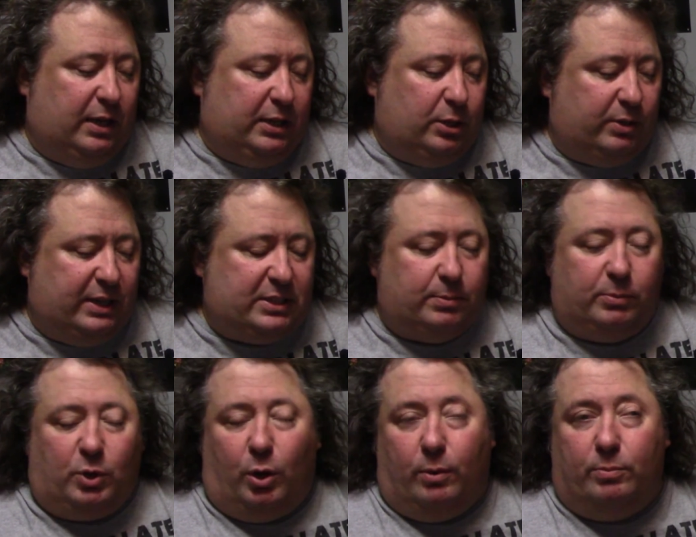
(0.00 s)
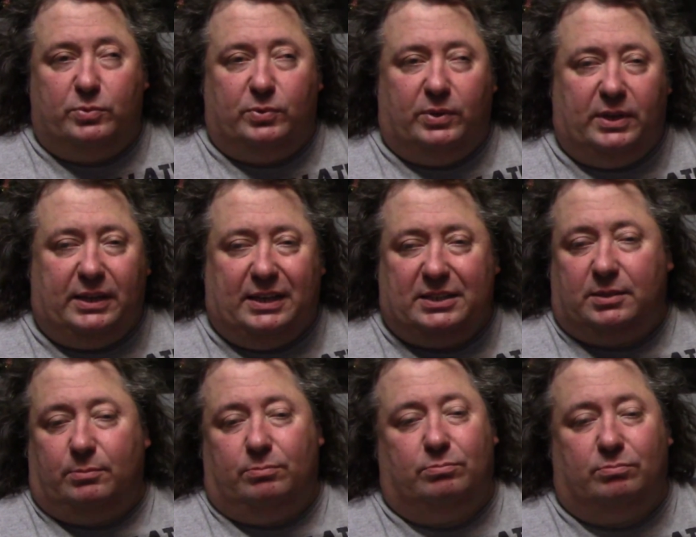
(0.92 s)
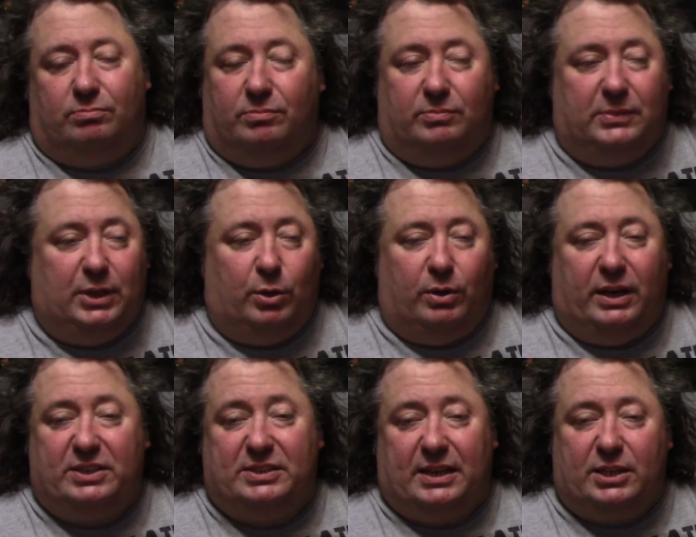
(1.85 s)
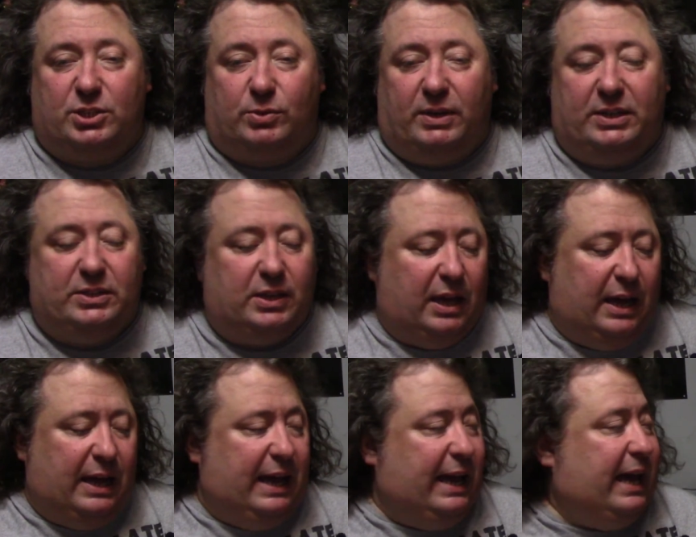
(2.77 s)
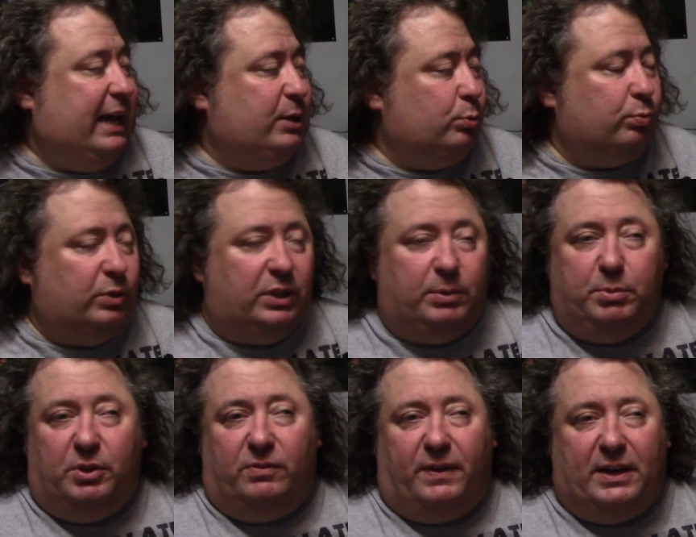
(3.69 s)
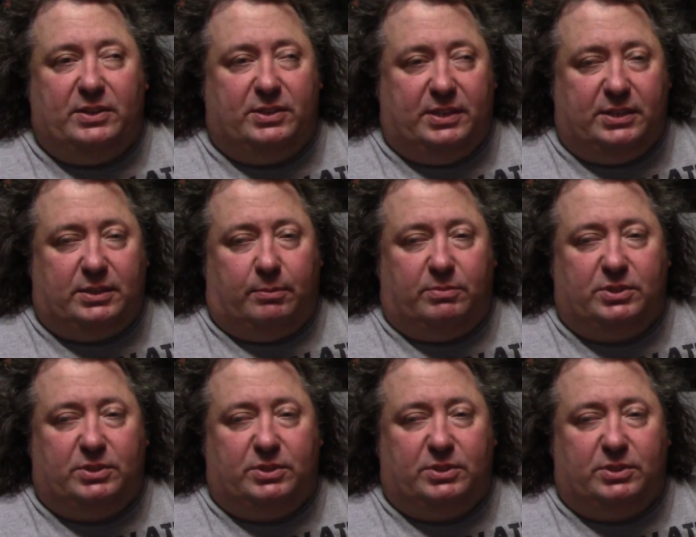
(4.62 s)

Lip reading: You know, get some combs so they get some, you know, accessories, and really beautify the system.